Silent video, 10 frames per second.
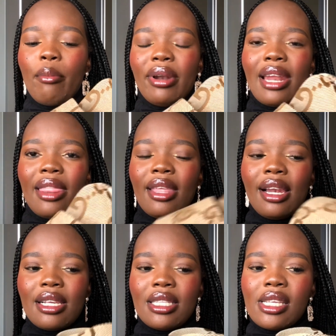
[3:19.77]
But
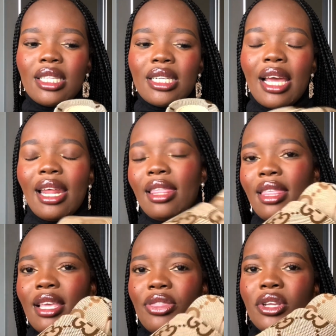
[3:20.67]
nonetheless, 39, I
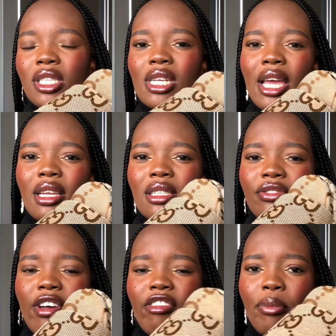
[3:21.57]
think 39 is
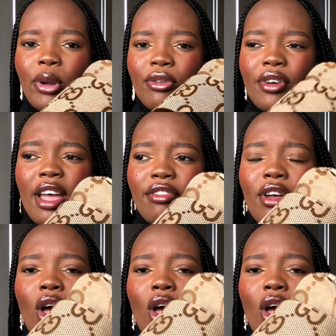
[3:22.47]
5.5,